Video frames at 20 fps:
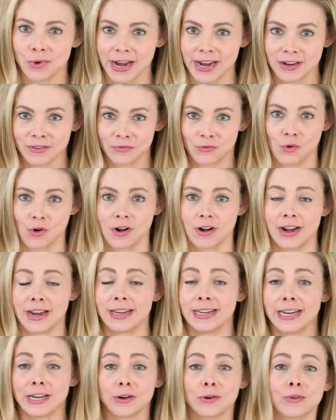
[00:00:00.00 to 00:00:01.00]
rank for
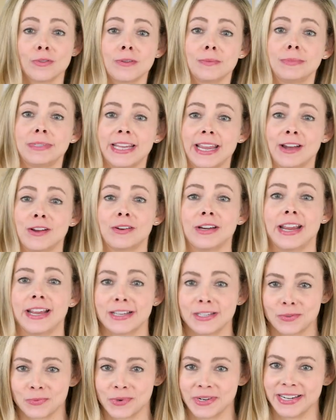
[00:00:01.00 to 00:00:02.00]
and narrow them down
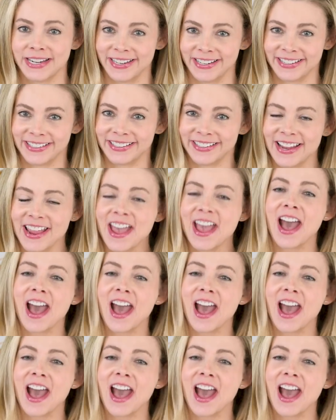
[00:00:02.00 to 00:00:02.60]
as we need.